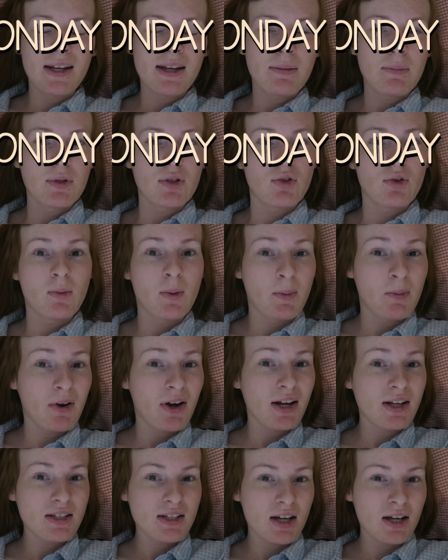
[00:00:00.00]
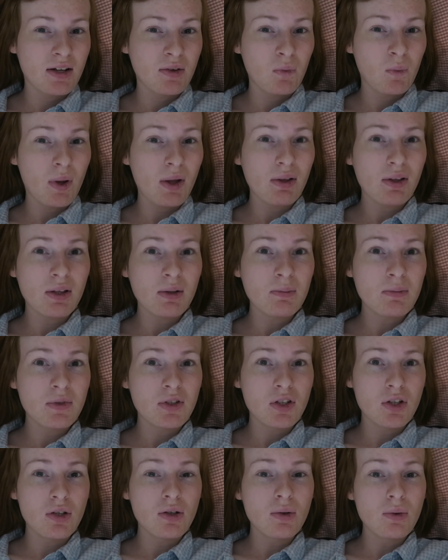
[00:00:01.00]
name is Ruubez and welcome
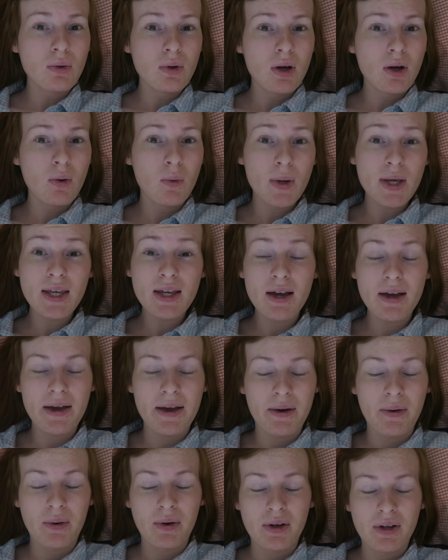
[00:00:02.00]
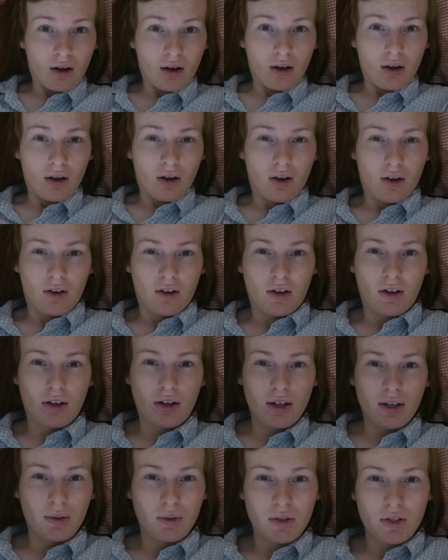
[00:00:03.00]
to a week ago. Oh,
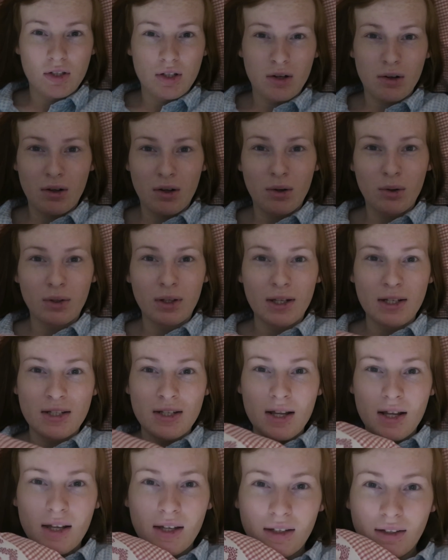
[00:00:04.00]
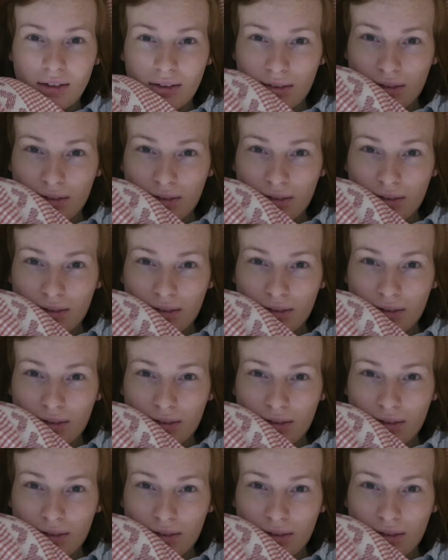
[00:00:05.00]
it was so cold last night.